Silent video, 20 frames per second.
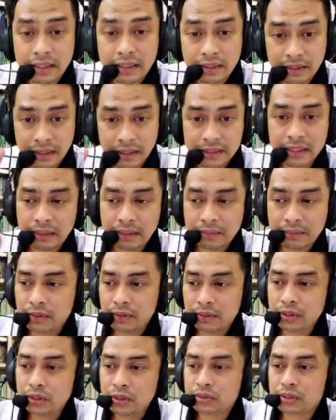let's say
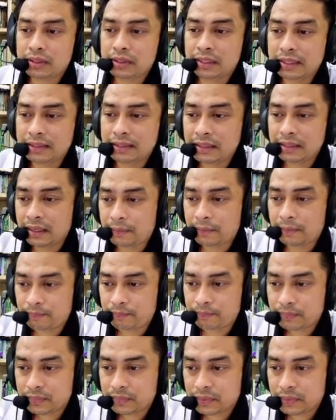I'm going to use a
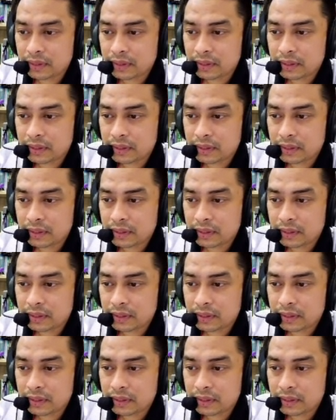DASYLAB